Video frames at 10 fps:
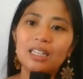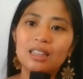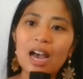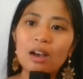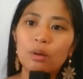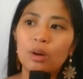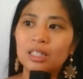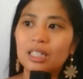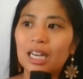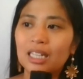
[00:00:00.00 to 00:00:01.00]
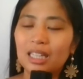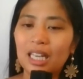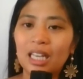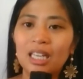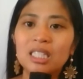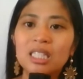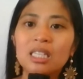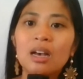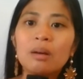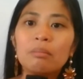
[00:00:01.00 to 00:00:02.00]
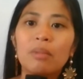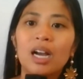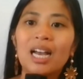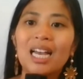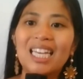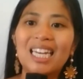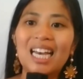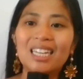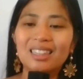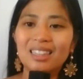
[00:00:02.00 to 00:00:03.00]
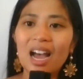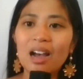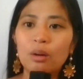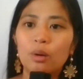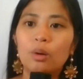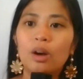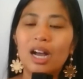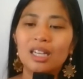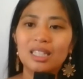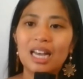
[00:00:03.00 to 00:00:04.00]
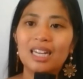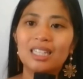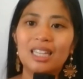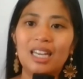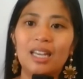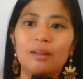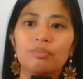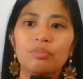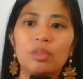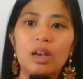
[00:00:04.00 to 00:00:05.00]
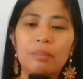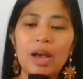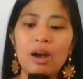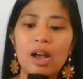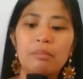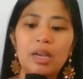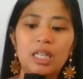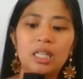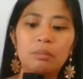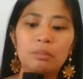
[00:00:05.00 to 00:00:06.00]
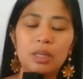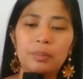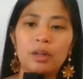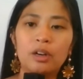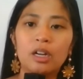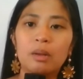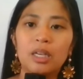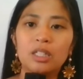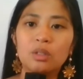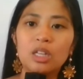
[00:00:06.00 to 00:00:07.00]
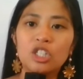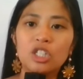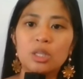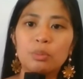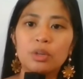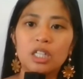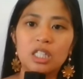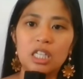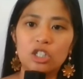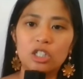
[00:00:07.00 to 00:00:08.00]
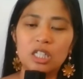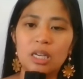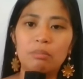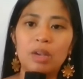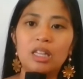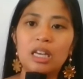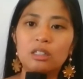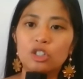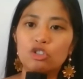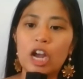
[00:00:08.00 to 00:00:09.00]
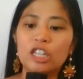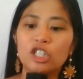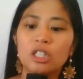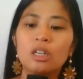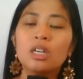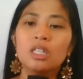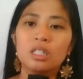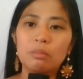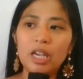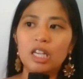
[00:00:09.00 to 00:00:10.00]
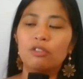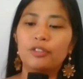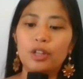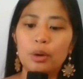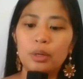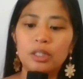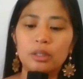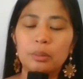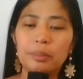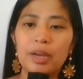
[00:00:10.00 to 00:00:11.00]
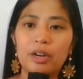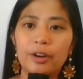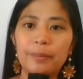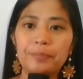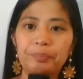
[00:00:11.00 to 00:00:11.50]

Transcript: na tao ang darating, it's mga ilang tao ang darating. About how many people are coming. So that's just a pronunciation tip. Make that contraction to make it flow a little bit better.